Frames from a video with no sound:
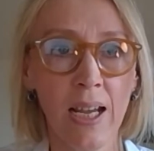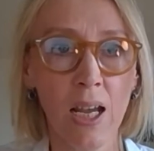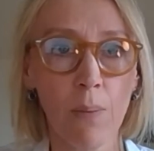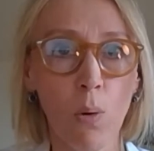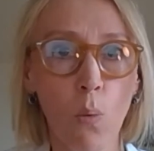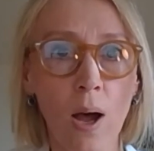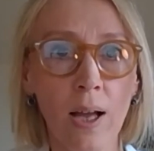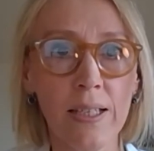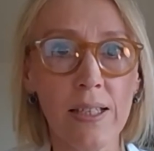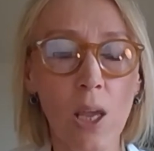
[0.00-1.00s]
But while
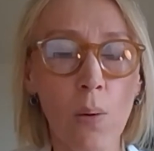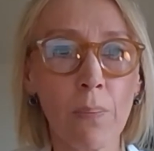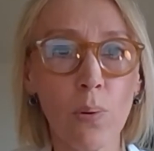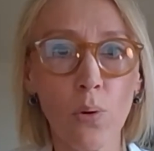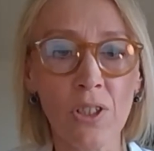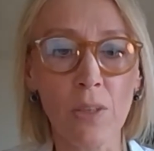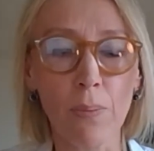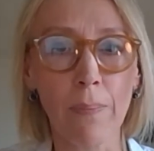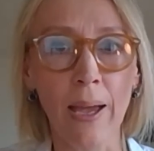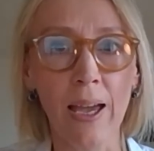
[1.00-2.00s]
it's so important to
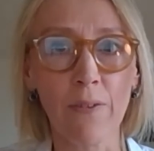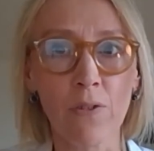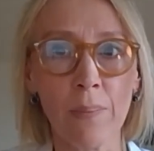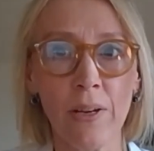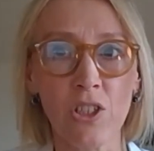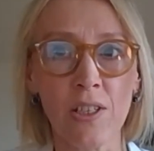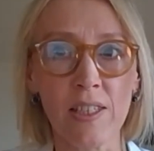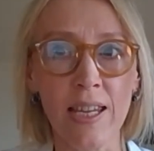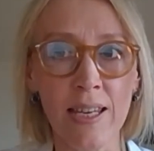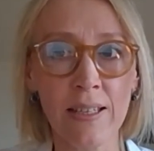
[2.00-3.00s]
prepare for
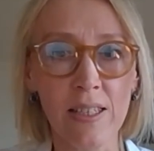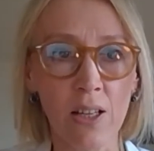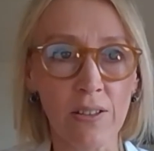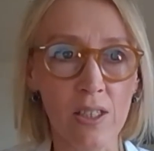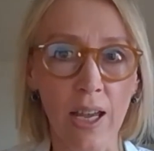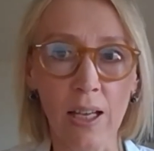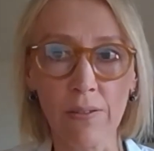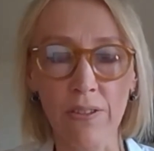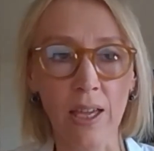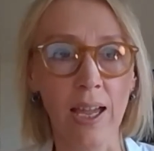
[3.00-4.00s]
emergency insults to
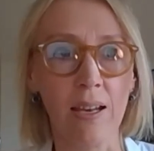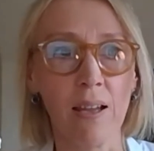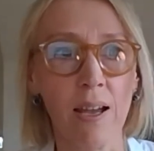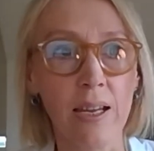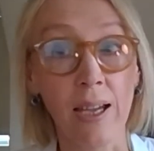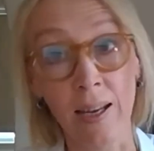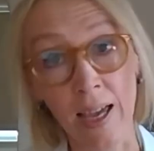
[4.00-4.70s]
healthcare like